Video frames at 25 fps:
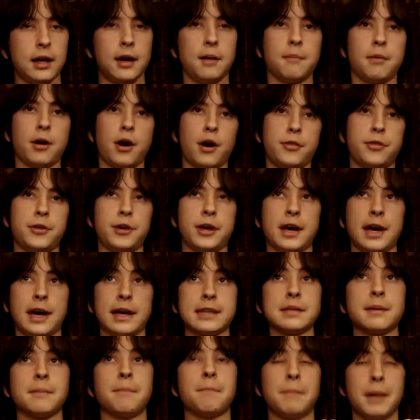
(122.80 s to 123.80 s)
Parthia
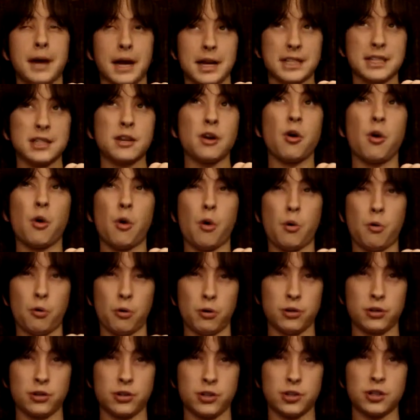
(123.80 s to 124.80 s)
has the best
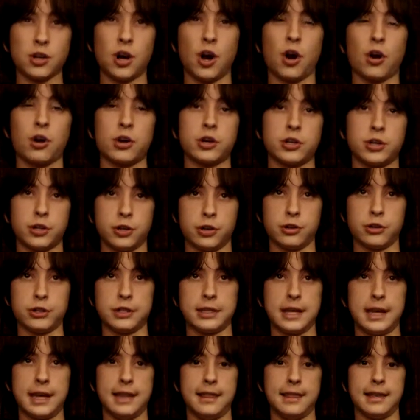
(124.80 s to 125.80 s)
horse
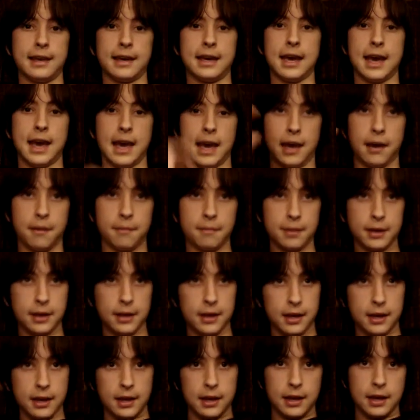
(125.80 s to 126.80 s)
archers in the game,
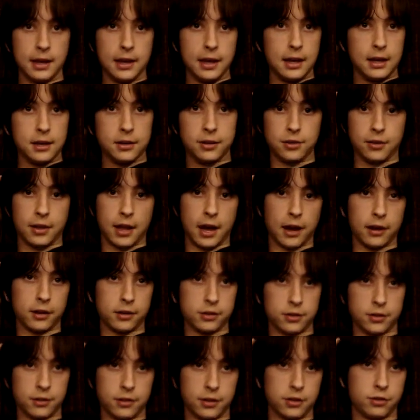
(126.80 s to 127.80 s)
so
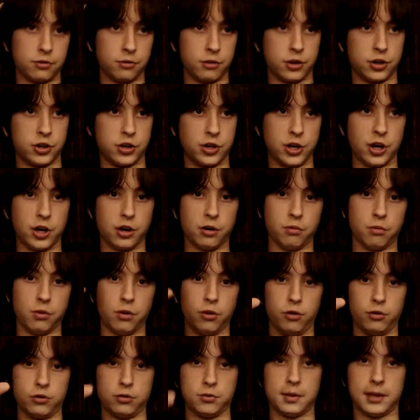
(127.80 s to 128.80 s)
they sort of share
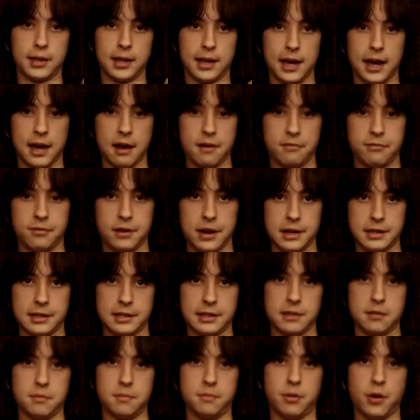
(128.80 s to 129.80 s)
roles with the Cataphracts
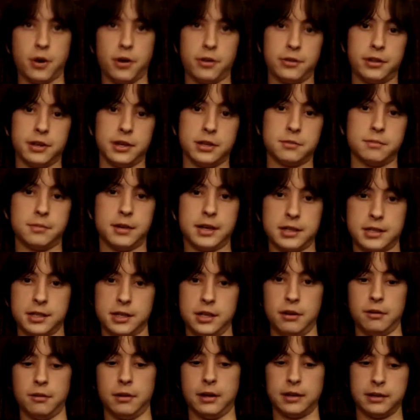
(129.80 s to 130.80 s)
as the Parthia's best
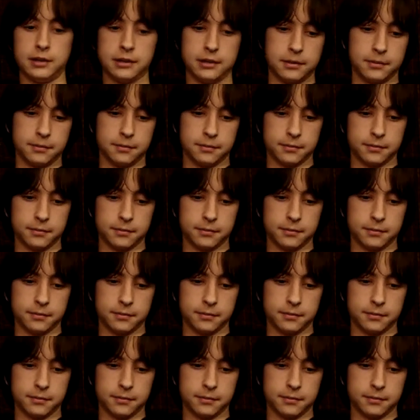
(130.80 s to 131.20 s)
units.